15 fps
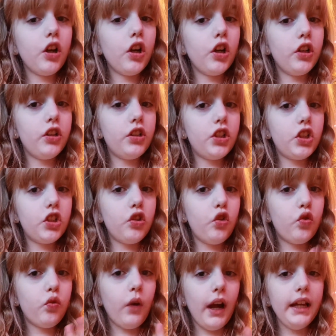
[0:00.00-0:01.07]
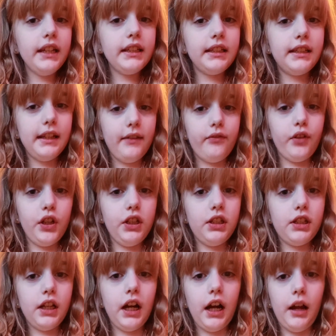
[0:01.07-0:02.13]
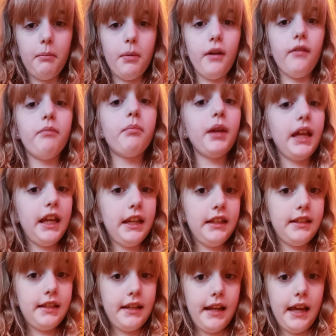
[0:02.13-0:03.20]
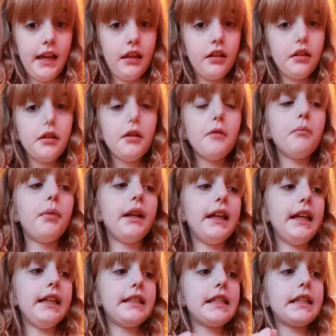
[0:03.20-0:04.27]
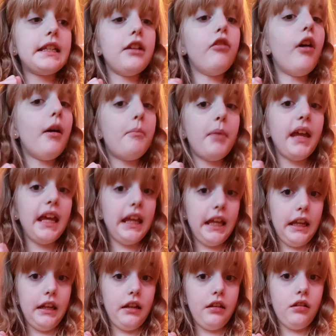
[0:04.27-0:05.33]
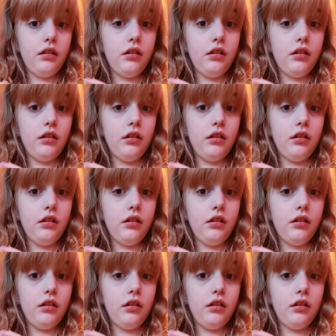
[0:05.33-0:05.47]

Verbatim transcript: a quite different type of pin today, but it is still a pin.